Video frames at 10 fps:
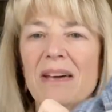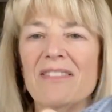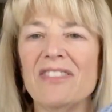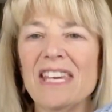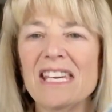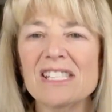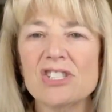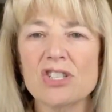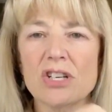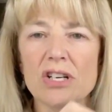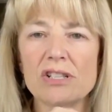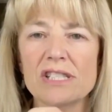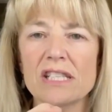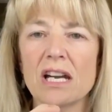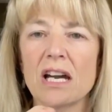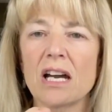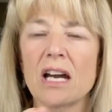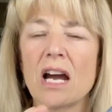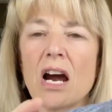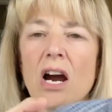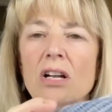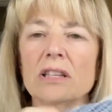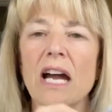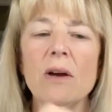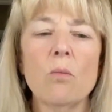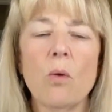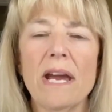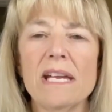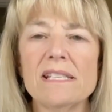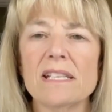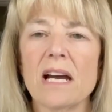And these shirts are lightweight.